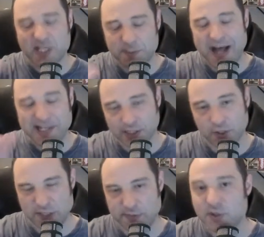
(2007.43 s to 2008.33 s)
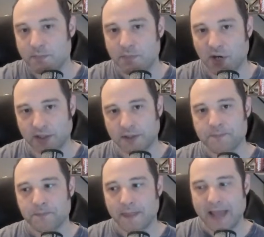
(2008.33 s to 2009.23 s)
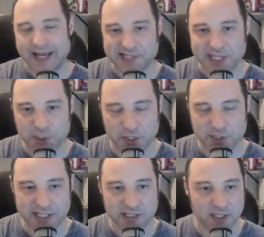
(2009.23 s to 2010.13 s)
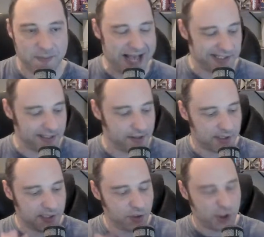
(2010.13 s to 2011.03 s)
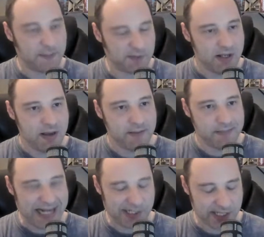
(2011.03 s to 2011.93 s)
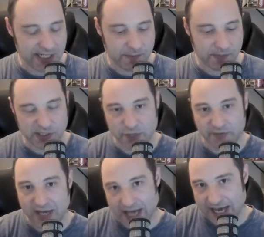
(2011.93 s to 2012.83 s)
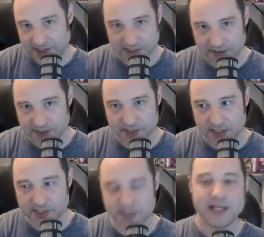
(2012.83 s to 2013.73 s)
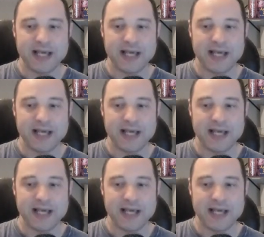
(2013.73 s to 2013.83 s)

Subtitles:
spots on cruise ships you can book. And essentially you're taking the capacity of those two ships, Majesty and Empress, and you've got Odyssey of the Seas.